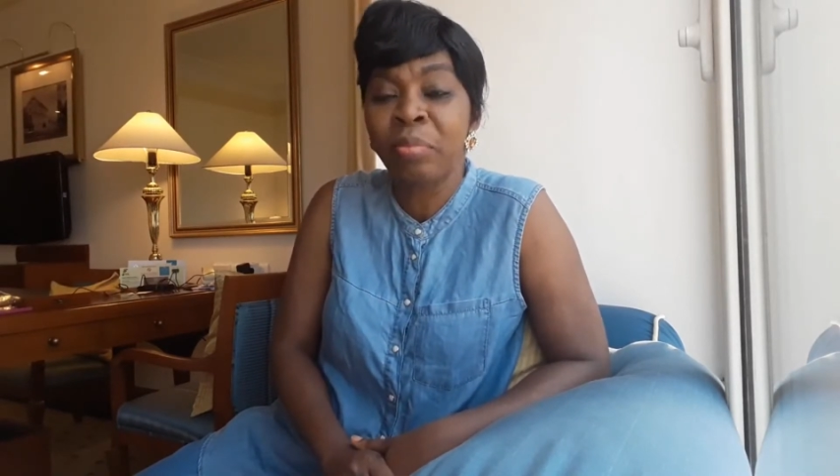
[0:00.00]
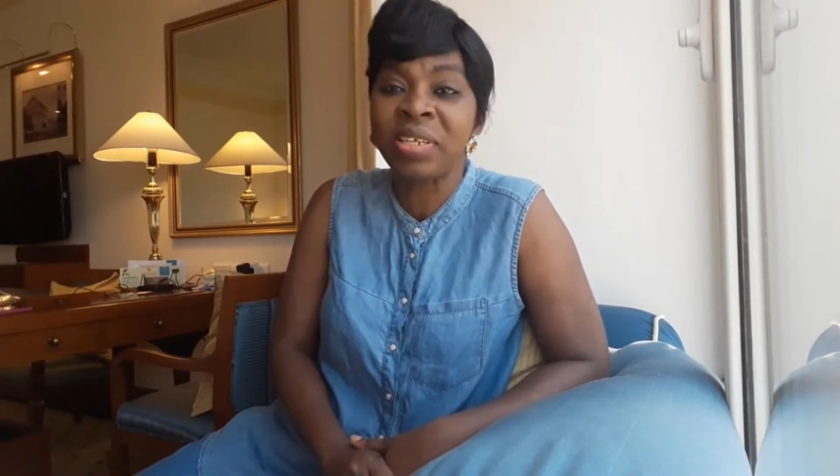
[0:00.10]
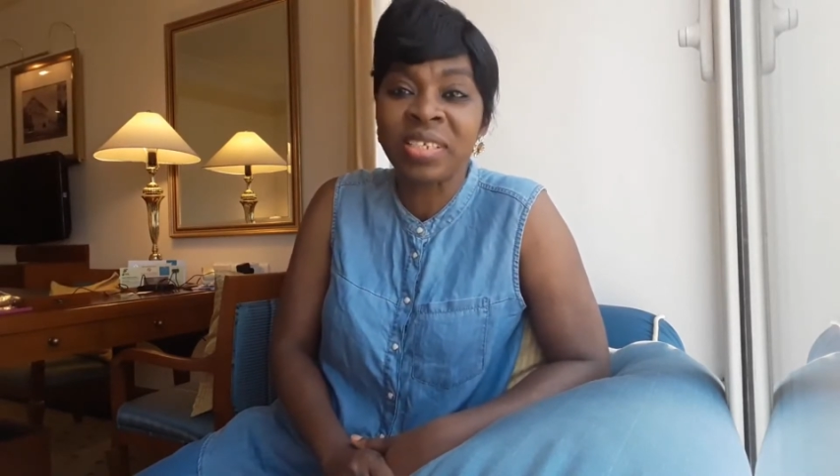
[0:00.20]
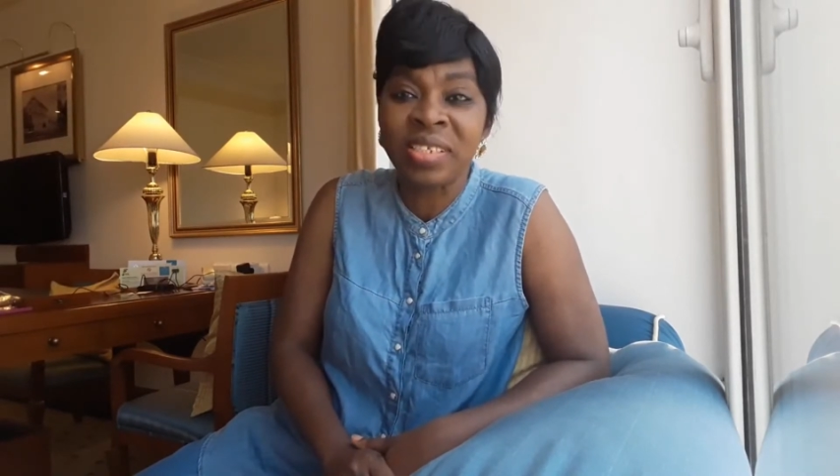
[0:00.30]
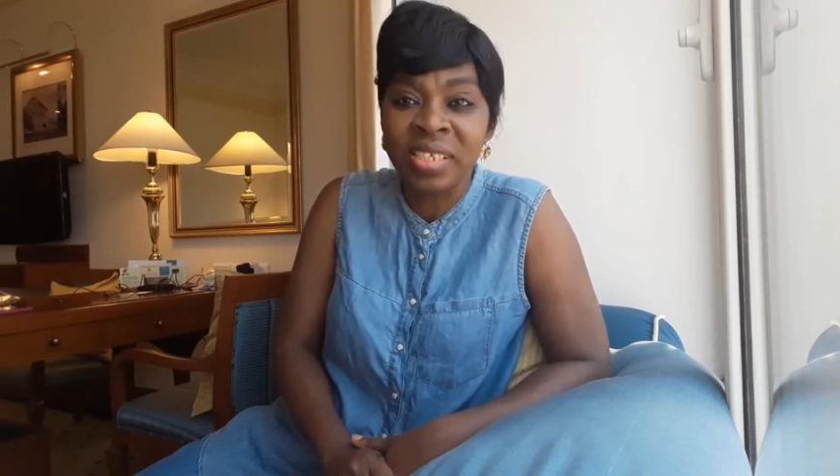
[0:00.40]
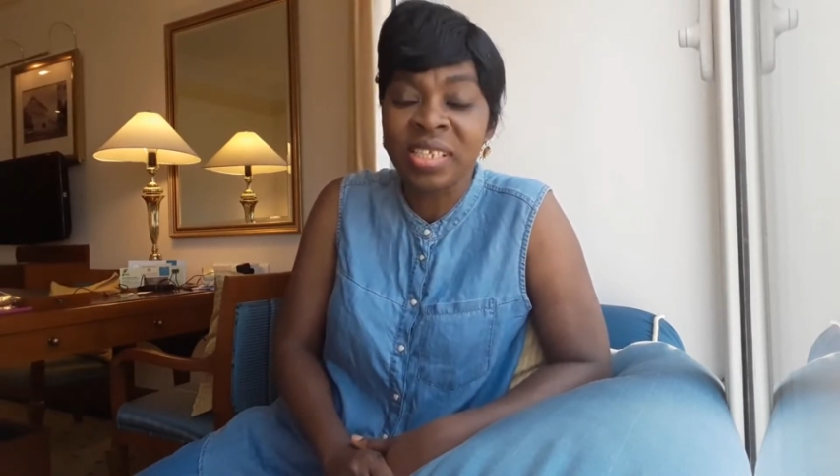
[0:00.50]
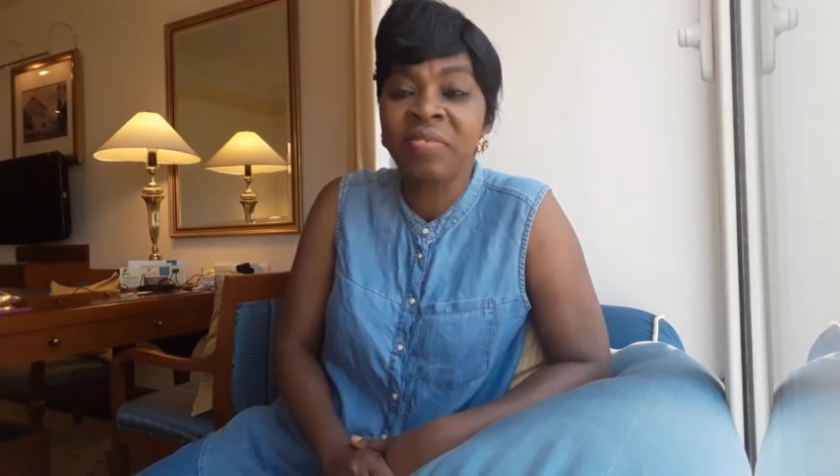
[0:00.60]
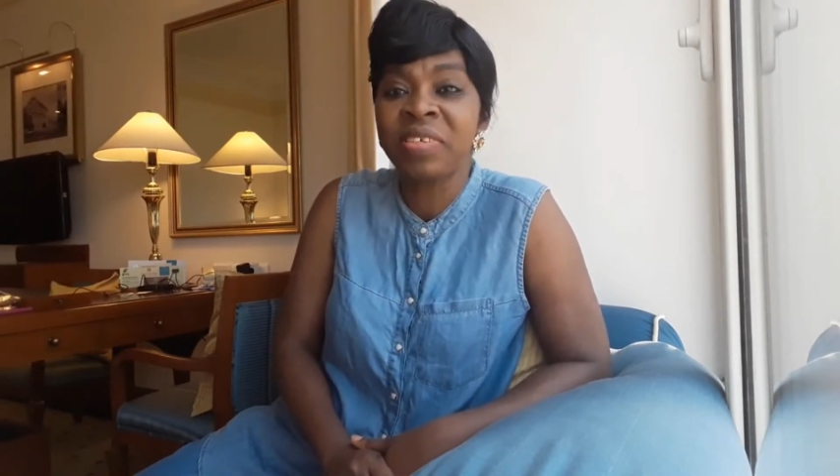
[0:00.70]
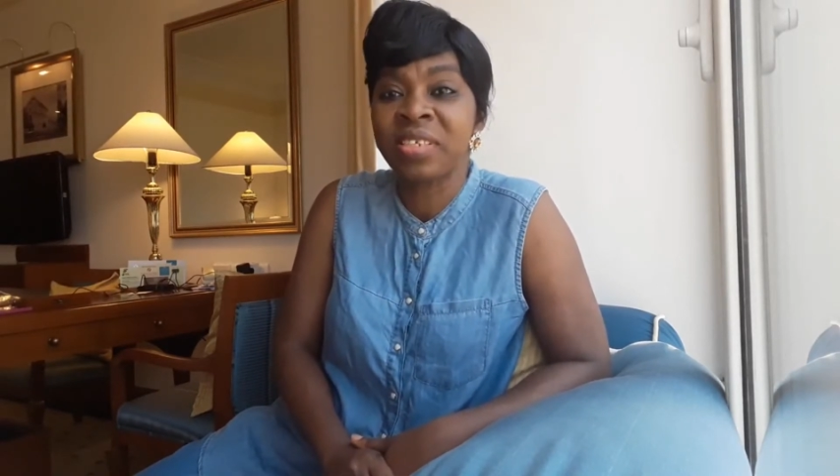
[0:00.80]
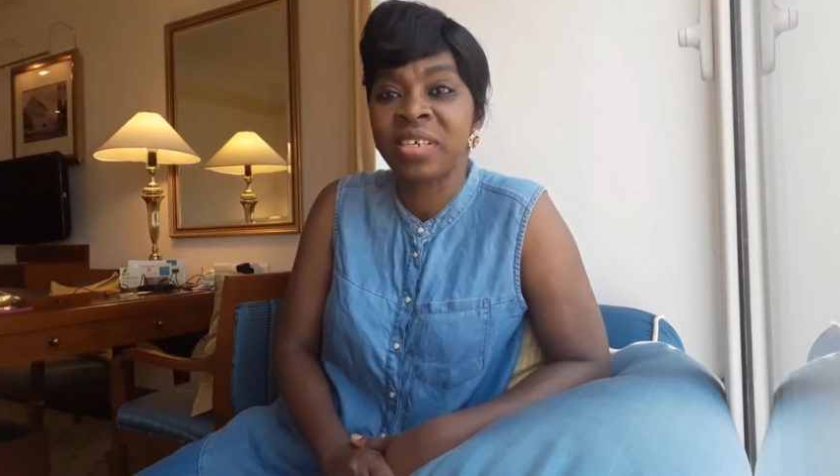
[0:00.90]
but it's a
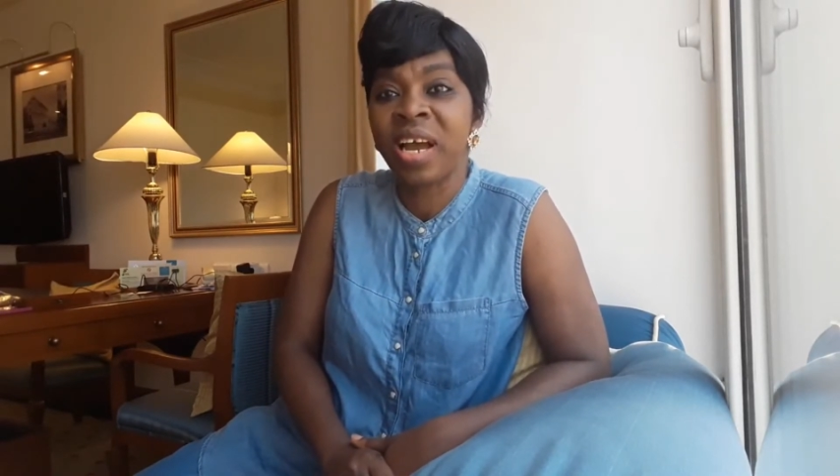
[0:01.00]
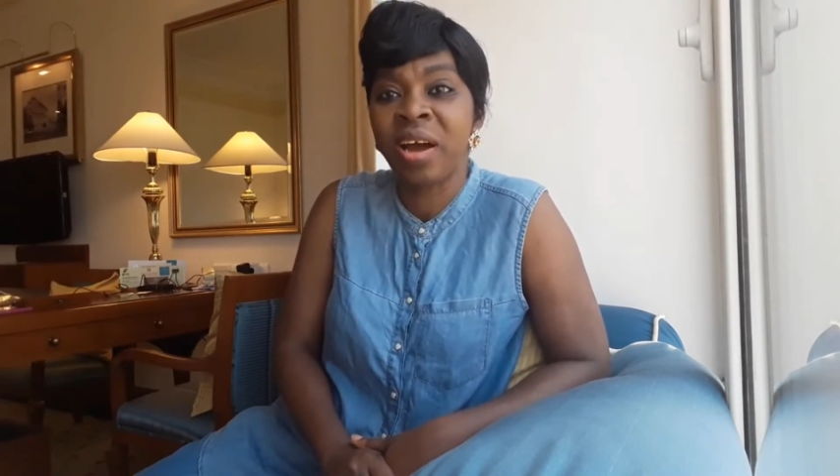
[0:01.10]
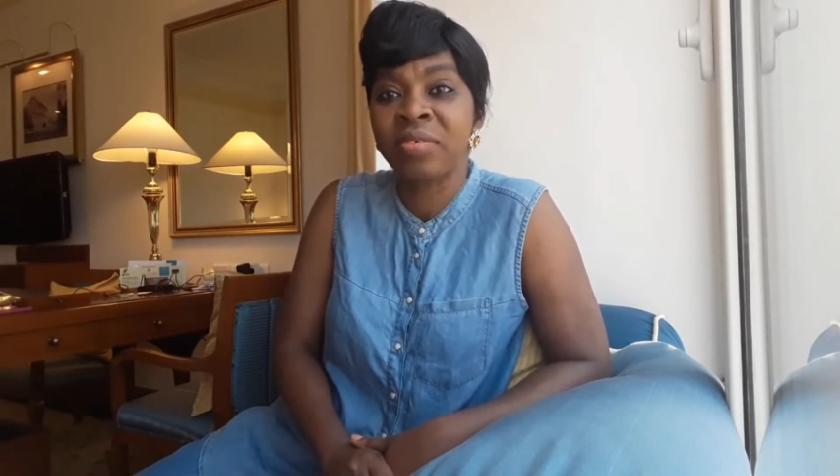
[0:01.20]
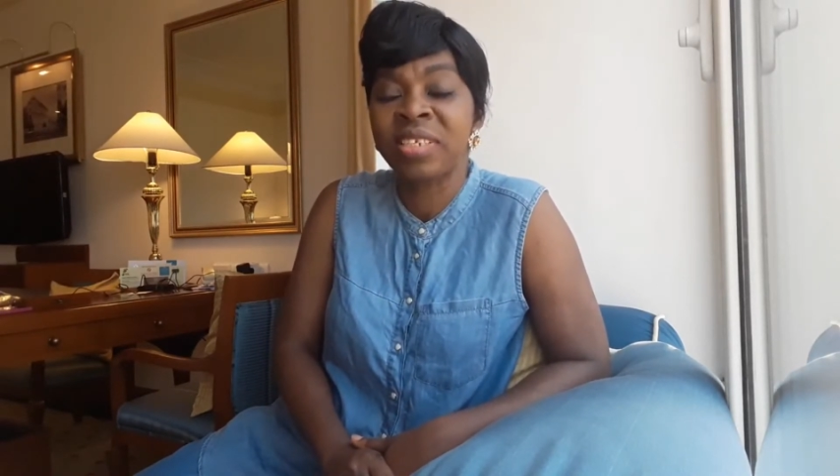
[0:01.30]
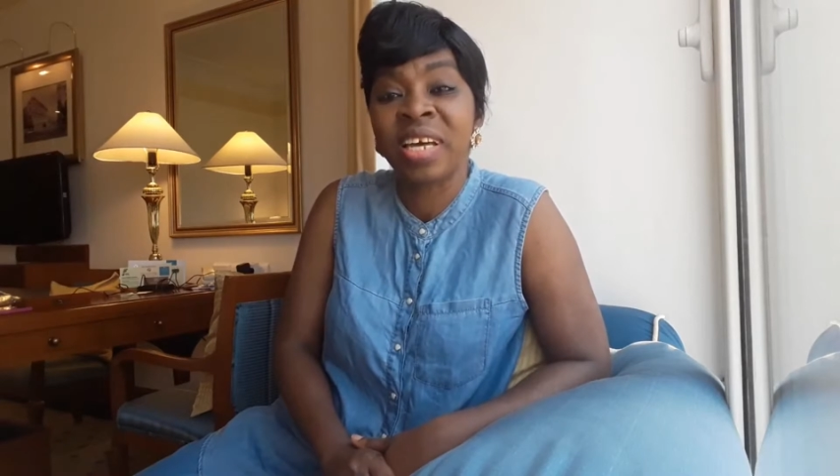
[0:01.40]
savings account